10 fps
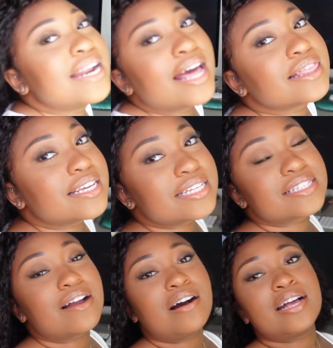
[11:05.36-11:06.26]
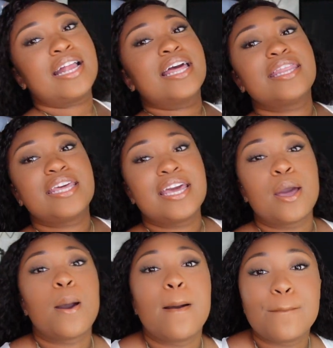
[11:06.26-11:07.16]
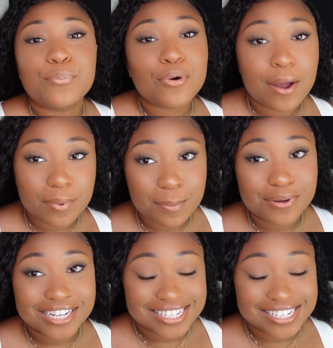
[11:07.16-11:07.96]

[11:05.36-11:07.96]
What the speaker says: not least, on the prep book